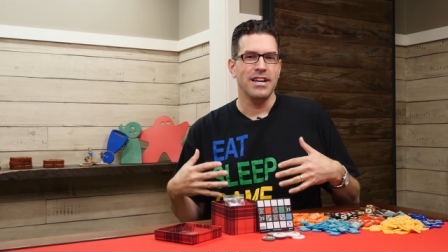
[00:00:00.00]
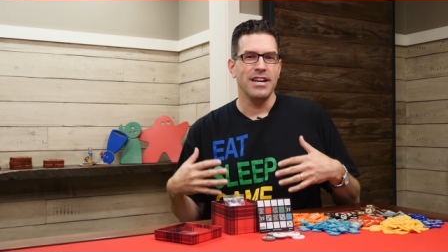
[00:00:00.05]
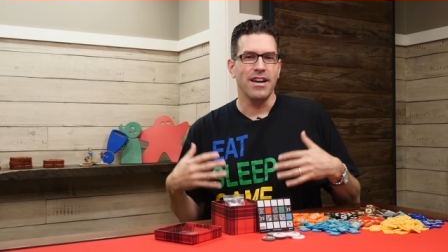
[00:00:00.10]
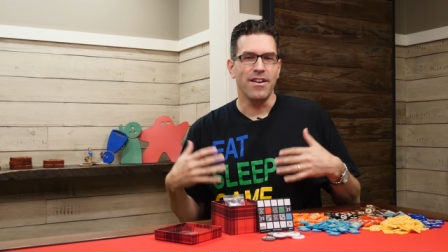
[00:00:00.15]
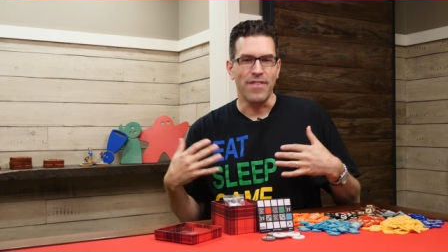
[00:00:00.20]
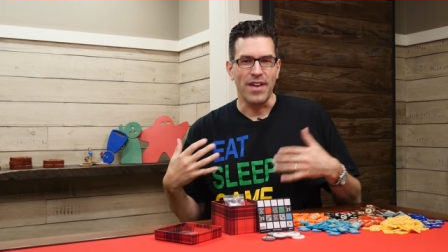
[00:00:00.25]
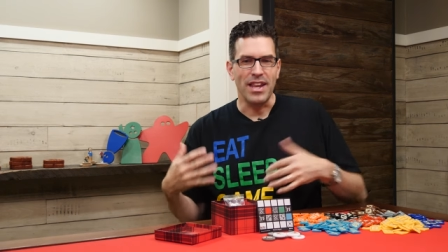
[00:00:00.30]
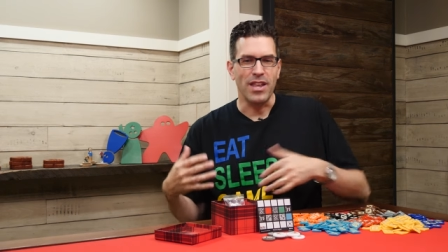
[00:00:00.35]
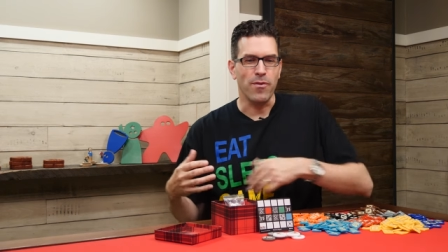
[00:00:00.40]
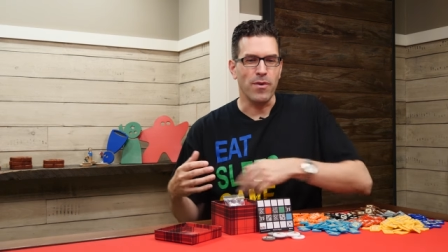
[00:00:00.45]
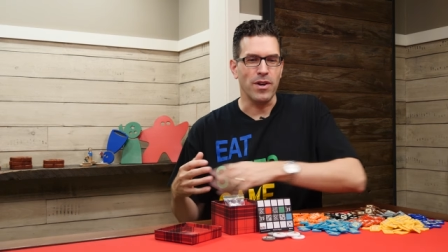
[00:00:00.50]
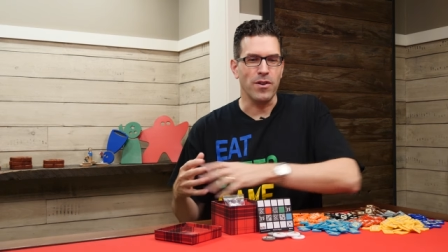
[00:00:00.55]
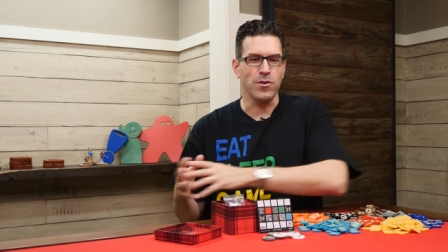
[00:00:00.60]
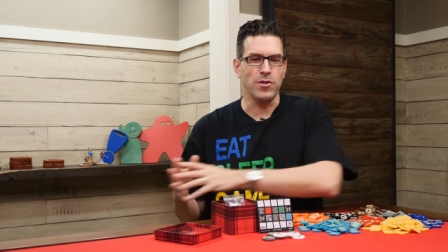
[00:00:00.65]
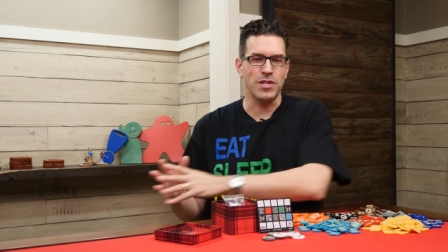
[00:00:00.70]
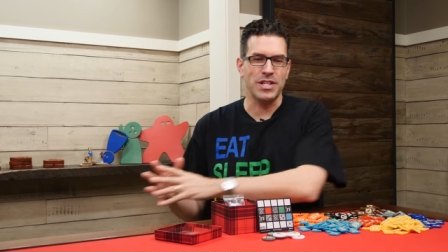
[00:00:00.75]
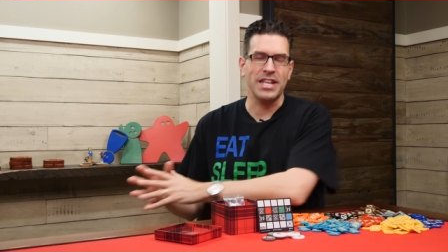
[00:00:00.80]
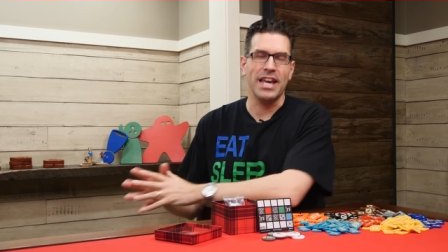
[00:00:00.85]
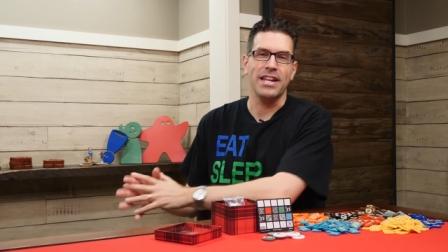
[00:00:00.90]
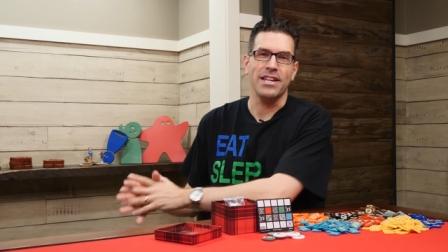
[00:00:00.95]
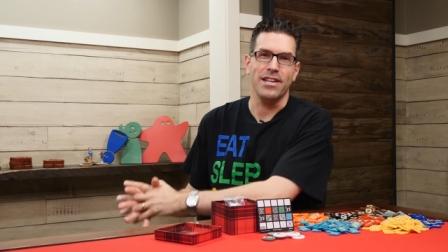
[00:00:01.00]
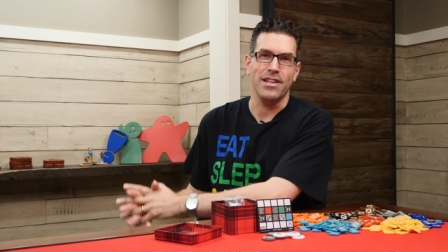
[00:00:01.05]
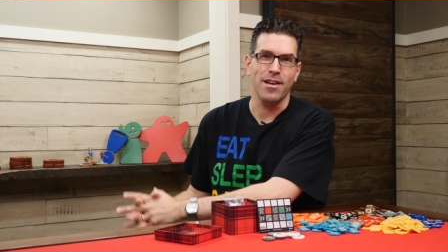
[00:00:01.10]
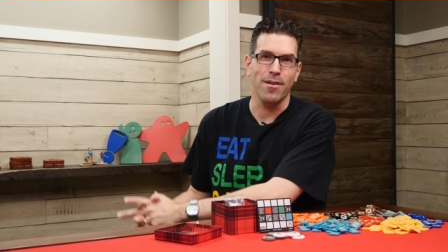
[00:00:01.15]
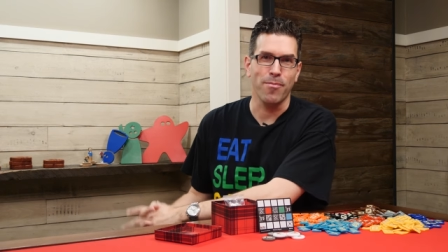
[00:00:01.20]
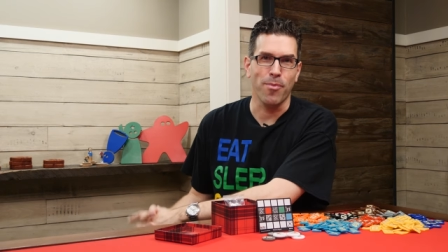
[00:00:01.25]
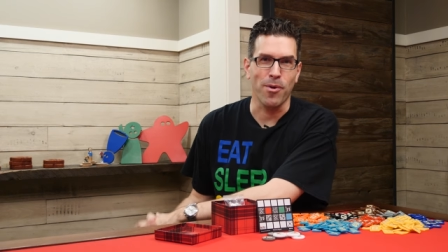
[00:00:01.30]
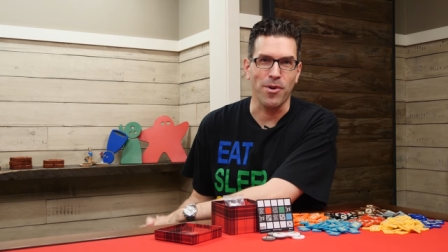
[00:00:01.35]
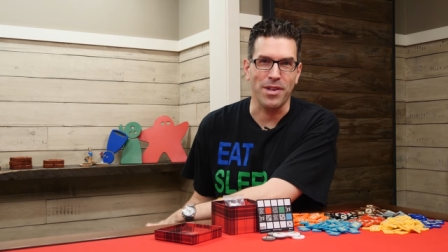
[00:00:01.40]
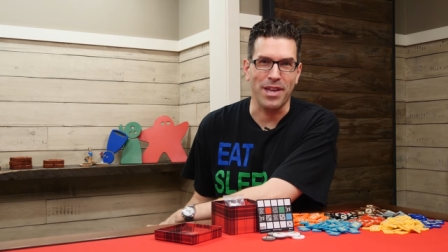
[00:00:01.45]
of anyone who's attended
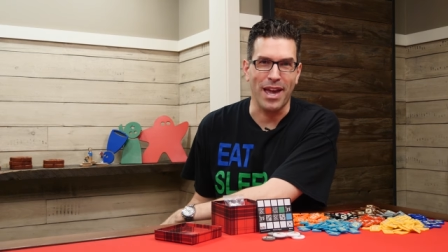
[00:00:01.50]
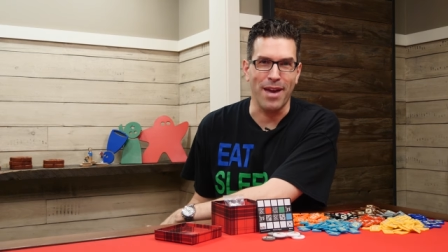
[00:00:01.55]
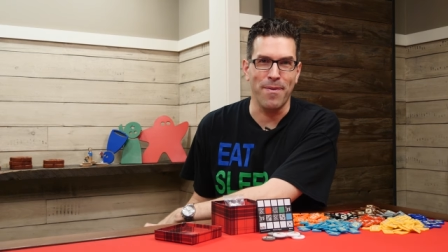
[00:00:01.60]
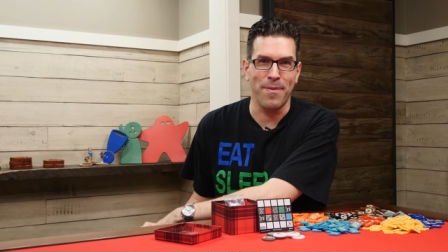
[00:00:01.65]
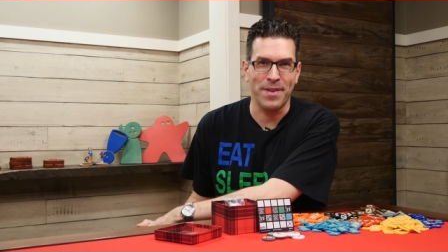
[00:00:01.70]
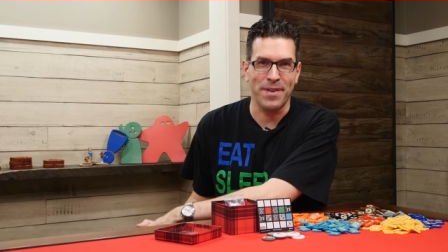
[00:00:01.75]
a board game